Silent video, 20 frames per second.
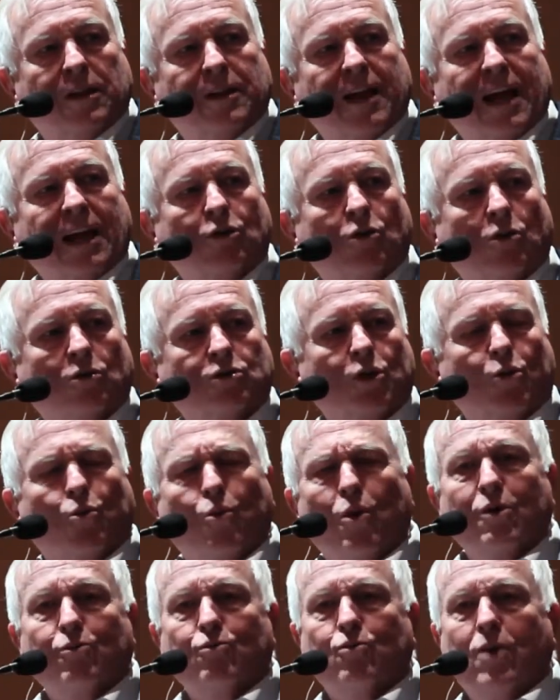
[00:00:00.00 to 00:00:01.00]
to that culture?
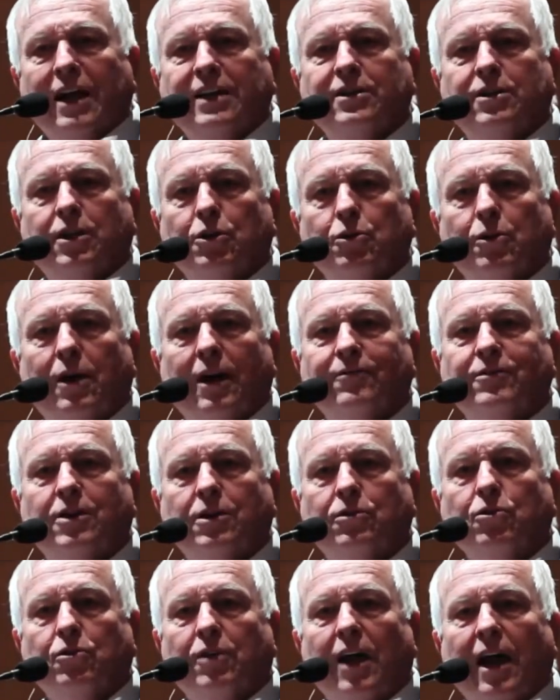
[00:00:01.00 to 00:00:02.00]
What right do you have
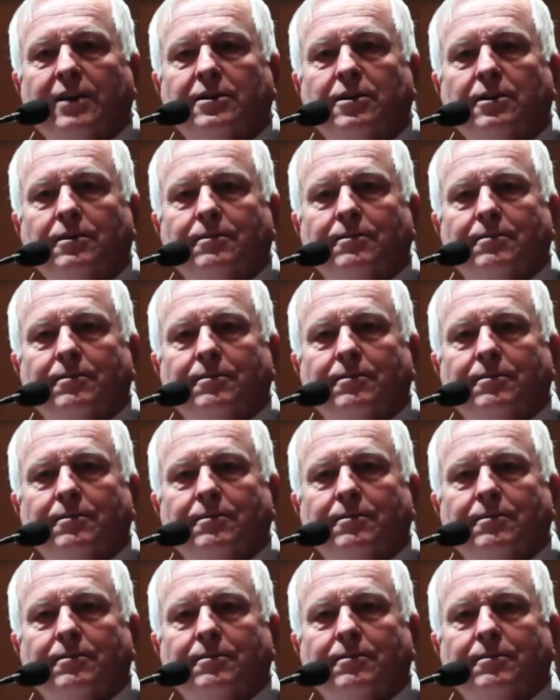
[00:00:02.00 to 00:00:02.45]
to do that?